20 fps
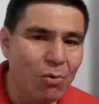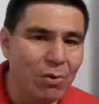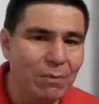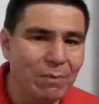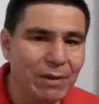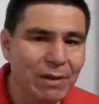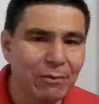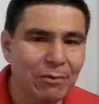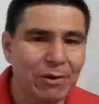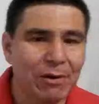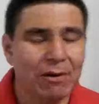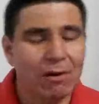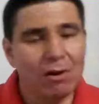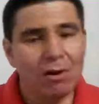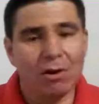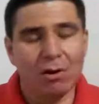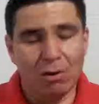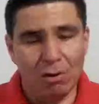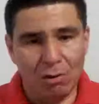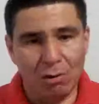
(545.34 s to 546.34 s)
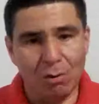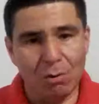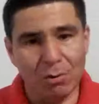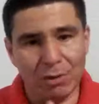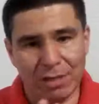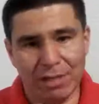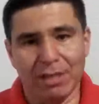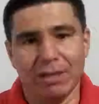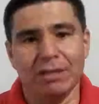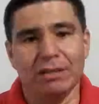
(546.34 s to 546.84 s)
with me?
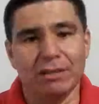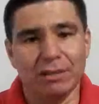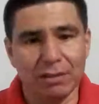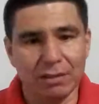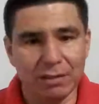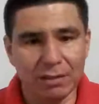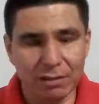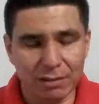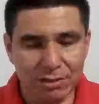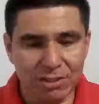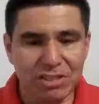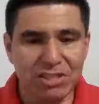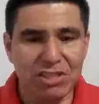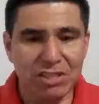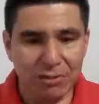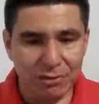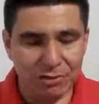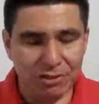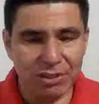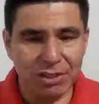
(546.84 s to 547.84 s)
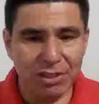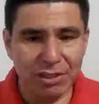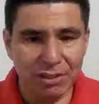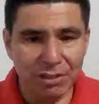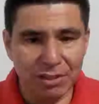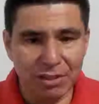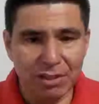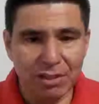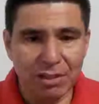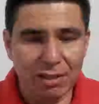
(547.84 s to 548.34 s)
Okay, seriously,
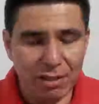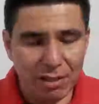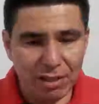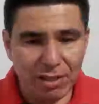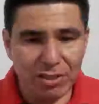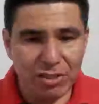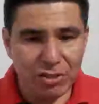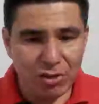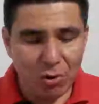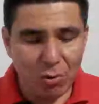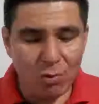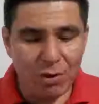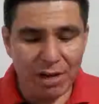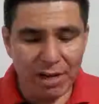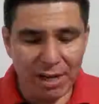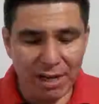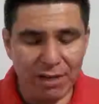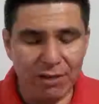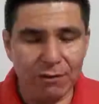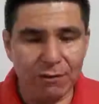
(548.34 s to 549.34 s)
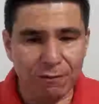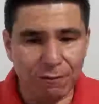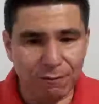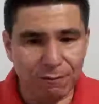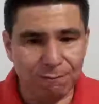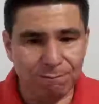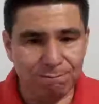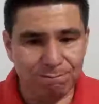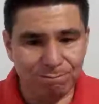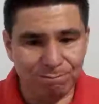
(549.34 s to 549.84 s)
it's okay to
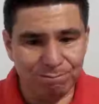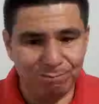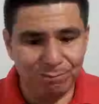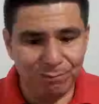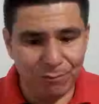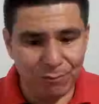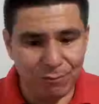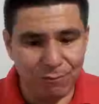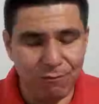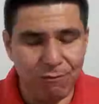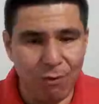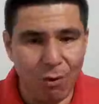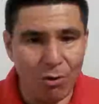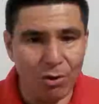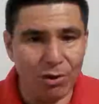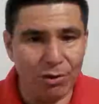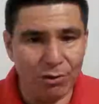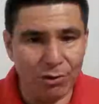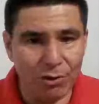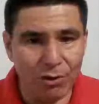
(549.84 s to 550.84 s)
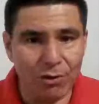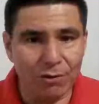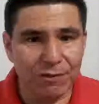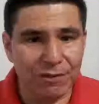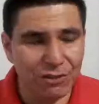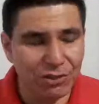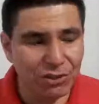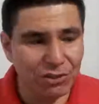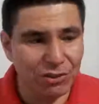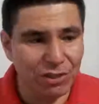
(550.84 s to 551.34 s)
fall in love.
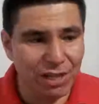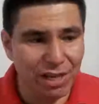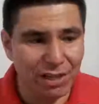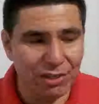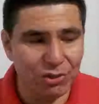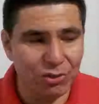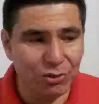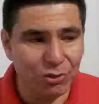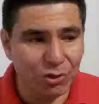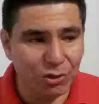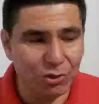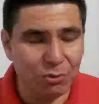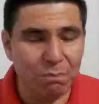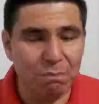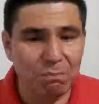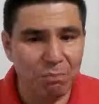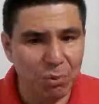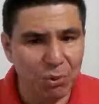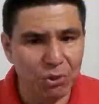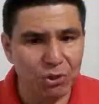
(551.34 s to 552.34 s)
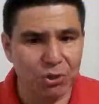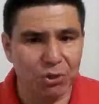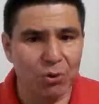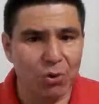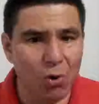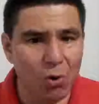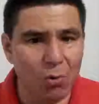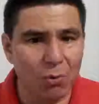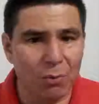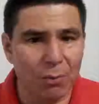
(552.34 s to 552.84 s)
It's okay to just boost your
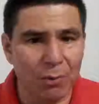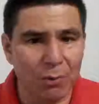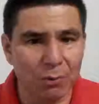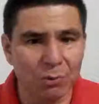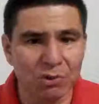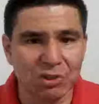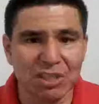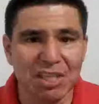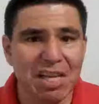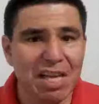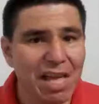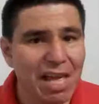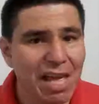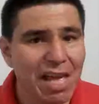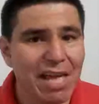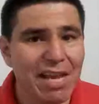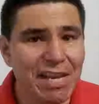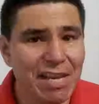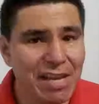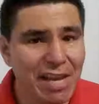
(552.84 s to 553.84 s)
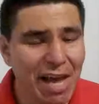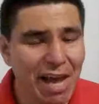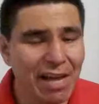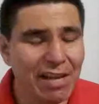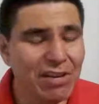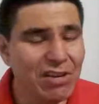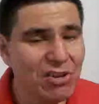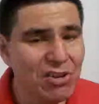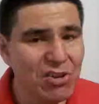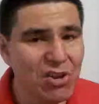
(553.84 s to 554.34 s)
hormones and not
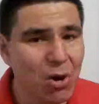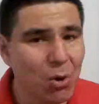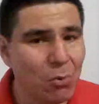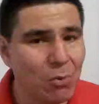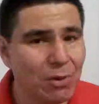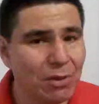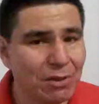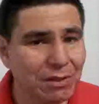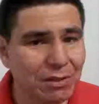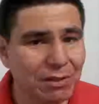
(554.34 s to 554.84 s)
knowing